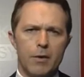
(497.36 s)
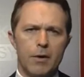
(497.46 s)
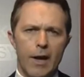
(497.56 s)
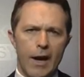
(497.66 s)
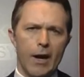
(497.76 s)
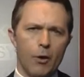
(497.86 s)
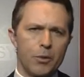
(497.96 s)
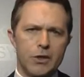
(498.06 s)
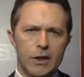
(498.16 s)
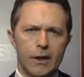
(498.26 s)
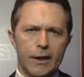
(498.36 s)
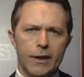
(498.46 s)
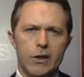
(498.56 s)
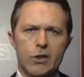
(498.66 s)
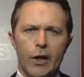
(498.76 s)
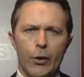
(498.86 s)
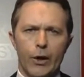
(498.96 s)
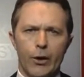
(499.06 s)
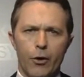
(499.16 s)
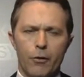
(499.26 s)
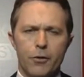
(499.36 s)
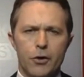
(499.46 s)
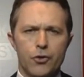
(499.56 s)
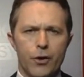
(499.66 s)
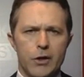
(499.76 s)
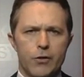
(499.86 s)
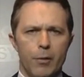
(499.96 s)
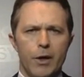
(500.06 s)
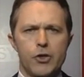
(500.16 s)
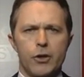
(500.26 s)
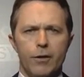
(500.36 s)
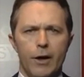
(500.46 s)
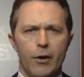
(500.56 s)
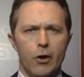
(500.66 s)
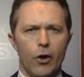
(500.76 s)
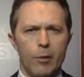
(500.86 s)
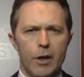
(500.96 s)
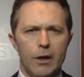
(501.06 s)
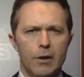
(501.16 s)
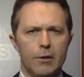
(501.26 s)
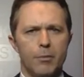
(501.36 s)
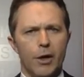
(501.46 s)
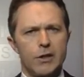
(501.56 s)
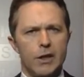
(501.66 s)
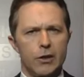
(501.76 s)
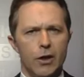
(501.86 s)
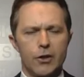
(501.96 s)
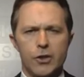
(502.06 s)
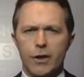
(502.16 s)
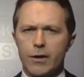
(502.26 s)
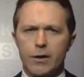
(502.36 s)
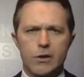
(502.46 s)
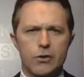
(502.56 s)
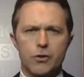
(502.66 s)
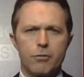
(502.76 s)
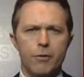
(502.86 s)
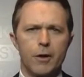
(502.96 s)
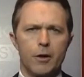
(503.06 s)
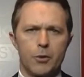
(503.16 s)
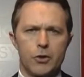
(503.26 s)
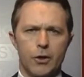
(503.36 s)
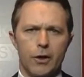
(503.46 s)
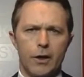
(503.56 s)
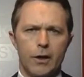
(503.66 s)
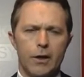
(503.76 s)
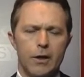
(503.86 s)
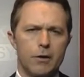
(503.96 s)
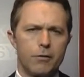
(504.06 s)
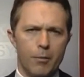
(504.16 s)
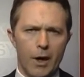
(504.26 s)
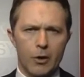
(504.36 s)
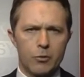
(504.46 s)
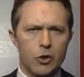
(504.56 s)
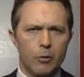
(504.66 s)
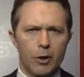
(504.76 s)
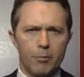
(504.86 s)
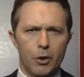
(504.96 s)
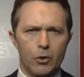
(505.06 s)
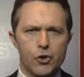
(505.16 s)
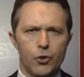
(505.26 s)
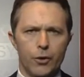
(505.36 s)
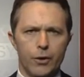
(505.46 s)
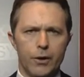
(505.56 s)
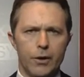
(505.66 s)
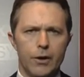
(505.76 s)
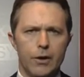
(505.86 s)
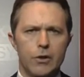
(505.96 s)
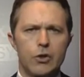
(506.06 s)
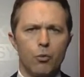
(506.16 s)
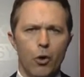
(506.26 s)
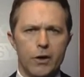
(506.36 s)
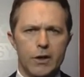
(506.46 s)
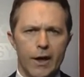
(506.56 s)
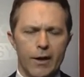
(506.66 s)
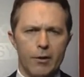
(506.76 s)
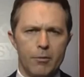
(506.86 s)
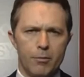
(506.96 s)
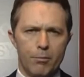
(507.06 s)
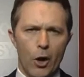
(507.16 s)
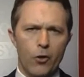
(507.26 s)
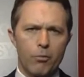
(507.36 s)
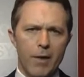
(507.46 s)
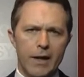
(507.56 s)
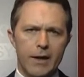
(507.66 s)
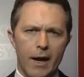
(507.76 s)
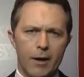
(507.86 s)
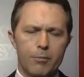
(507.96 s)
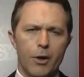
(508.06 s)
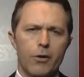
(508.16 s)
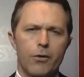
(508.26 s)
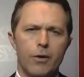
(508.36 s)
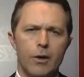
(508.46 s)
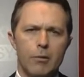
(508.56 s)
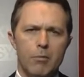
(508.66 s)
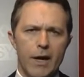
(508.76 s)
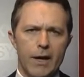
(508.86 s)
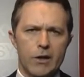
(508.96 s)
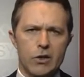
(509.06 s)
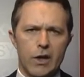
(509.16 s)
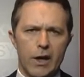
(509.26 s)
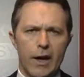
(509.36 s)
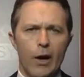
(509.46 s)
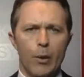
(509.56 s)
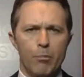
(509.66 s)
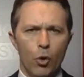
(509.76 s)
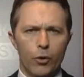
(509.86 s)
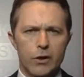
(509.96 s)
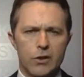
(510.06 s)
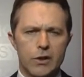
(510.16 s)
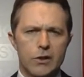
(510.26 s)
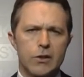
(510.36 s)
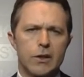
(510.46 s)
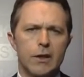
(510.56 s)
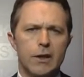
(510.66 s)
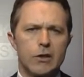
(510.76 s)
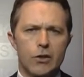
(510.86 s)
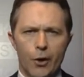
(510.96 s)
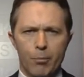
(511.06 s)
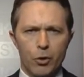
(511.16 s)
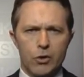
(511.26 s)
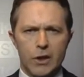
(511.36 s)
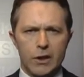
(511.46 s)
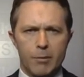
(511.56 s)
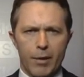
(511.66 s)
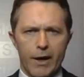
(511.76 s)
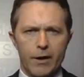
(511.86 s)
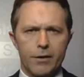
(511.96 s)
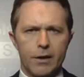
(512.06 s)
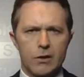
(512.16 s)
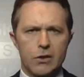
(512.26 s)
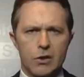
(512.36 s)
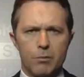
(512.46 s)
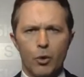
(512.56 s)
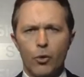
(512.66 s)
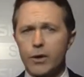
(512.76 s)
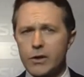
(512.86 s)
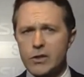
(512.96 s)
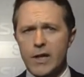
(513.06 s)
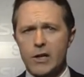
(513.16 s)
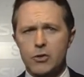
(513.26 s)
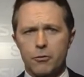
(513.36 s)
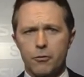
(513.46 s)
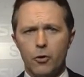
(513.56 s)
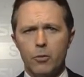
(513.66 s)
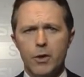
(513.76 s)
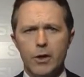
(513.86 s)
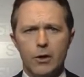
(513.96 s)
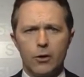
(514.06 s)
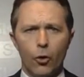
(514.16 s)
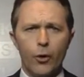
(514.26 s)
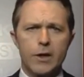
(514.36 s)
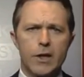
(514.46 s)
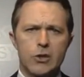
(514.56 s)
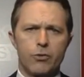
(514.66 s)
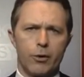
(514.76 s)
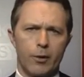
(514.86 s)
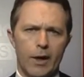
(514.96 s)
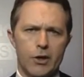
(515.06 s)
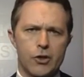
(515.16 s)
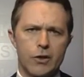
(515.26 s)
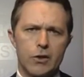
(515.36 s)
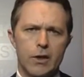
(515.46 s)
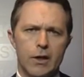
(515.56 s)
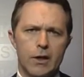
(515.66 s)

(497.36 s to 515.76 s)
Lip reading: Now, particularly in this area of the transformation of our economy by technology, I think there's a terrific opportunity for Malcolm Turnbull and Bill Shorten to work together. Both men get it. Both men understand how important this is. It's not a boutique debate. I think it's as important as tax reform or industrial relations.